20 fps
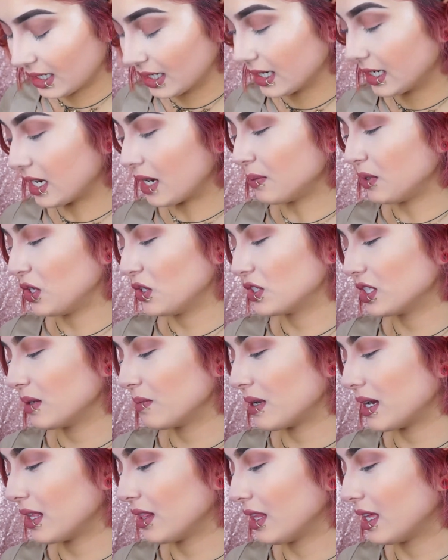And I'm using
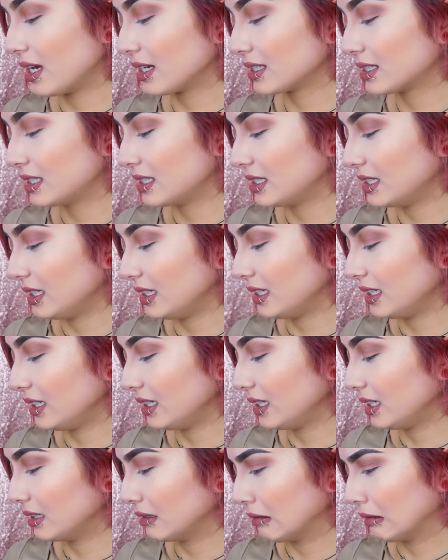my
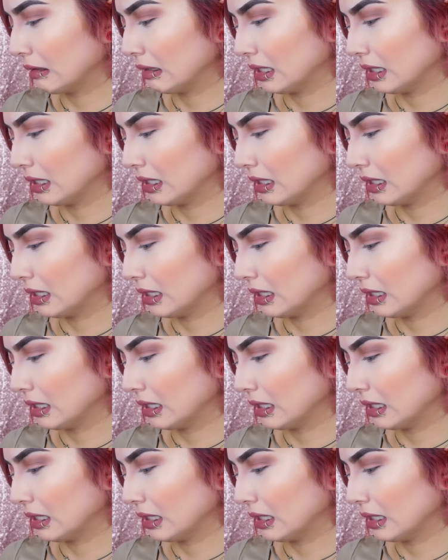Luxie.